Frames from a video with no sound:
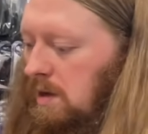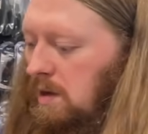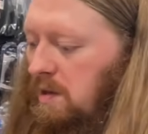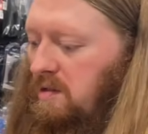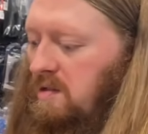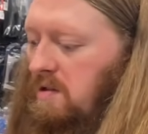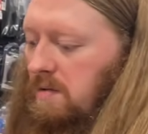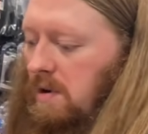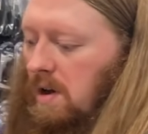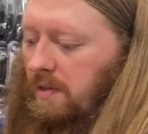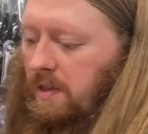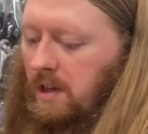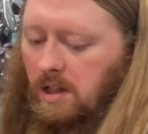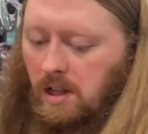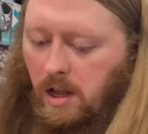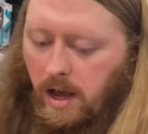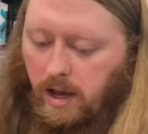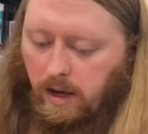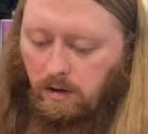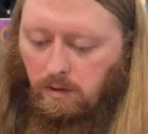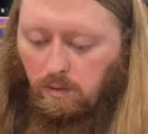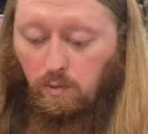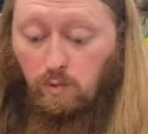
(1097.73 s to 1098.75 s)
So nothing
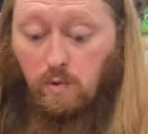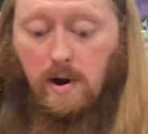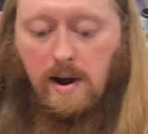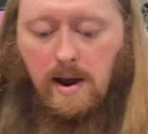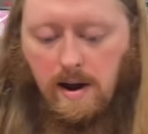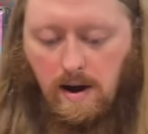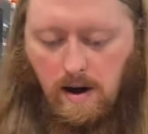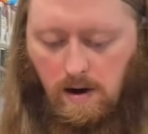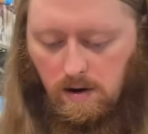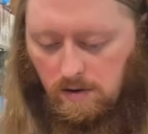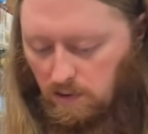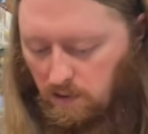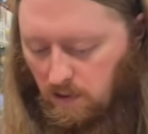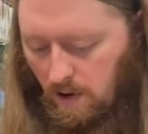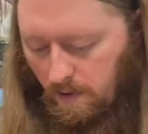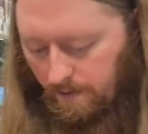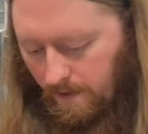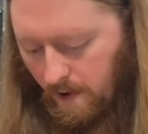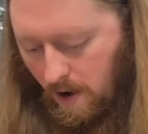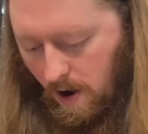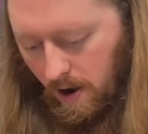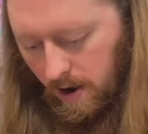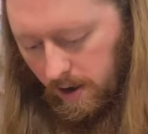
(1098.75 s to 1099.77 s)
like rare so
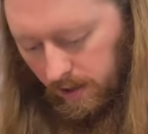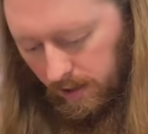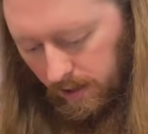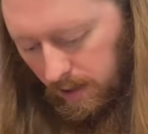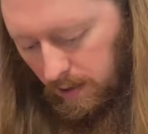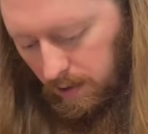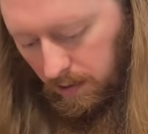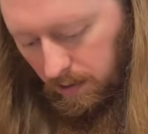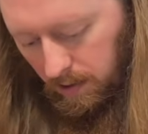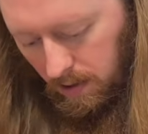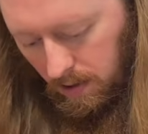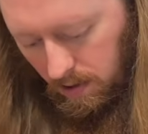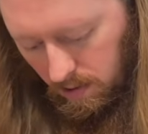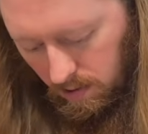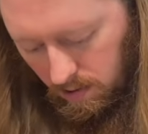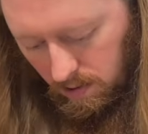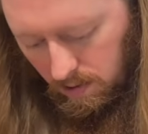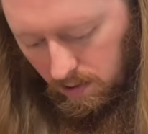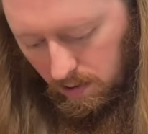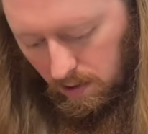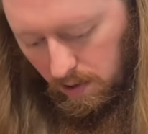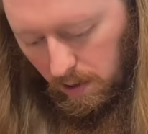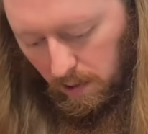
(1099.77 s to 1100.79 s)
far, at least.
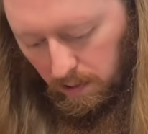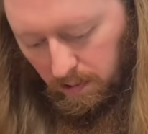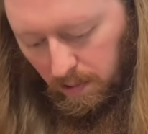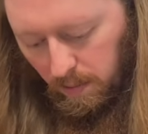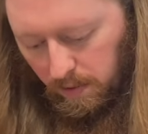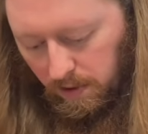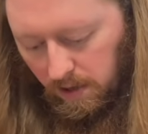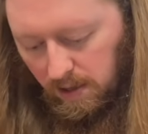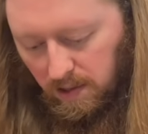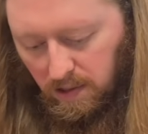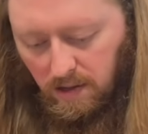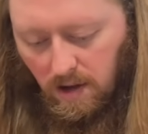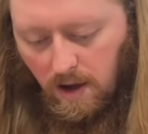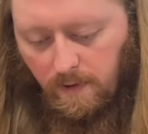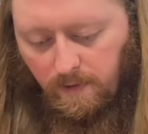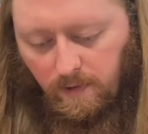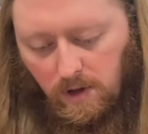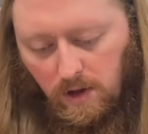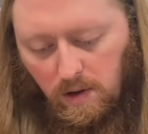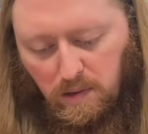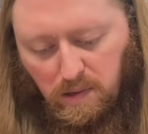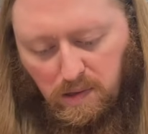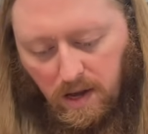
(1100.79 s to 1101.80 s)
Yeah. Some good stuff
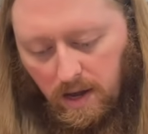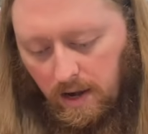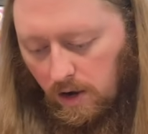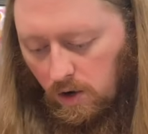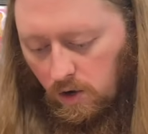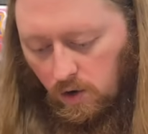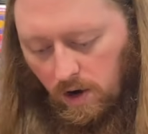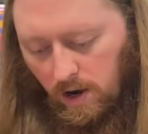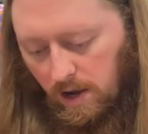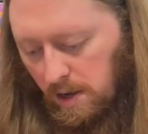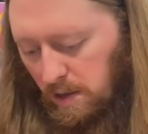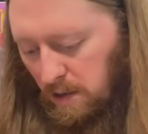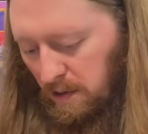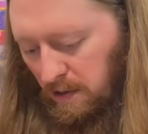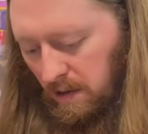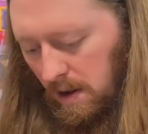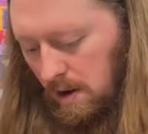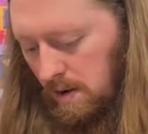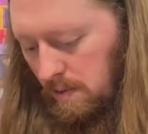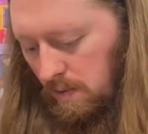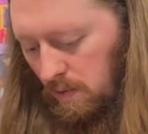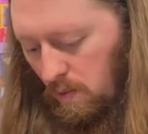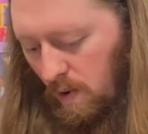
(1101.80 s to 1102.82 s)
though, San Andreas
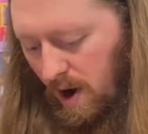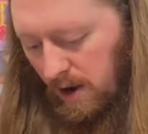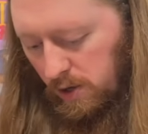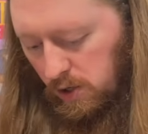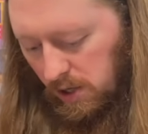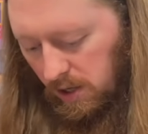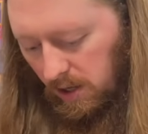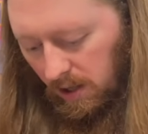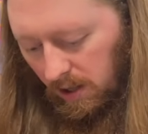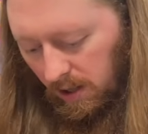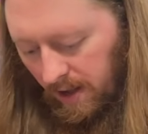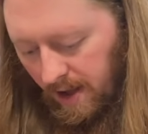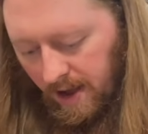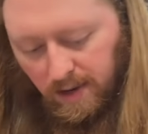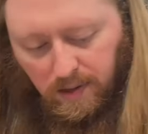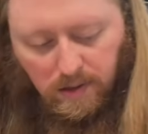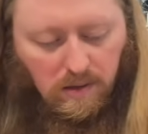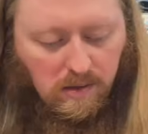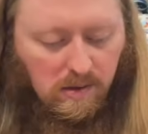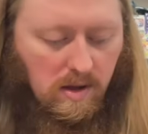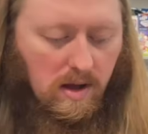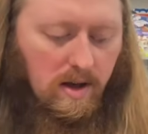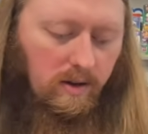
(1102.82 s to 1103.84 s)
and Ratchet mm -hmm. and mm-hmm. Clanks
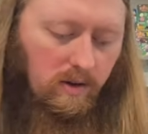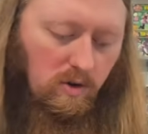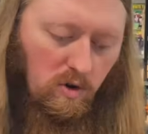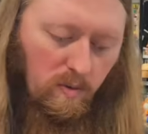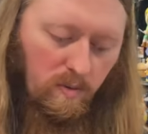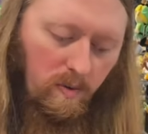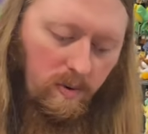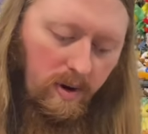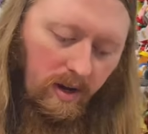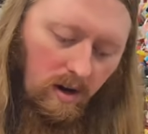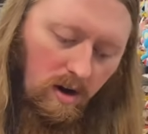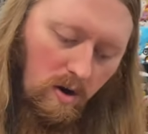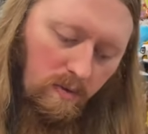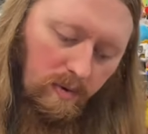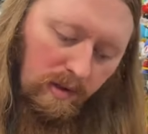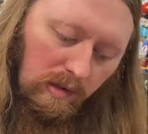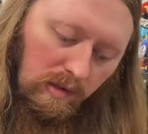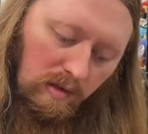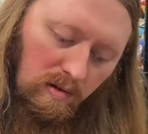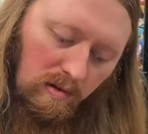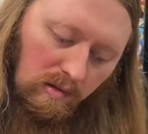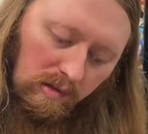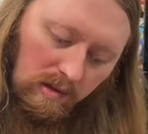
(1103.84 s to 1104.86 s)
and Sly Cooper. We can
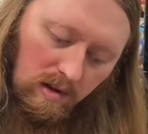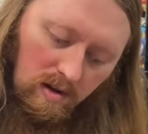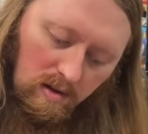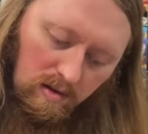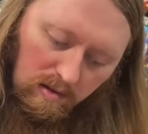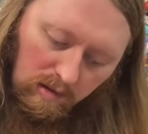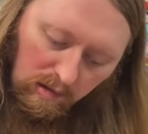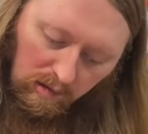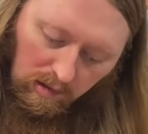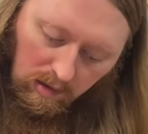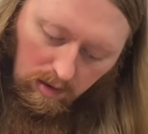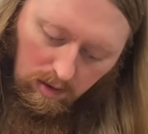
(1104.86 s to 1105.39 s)
always use those.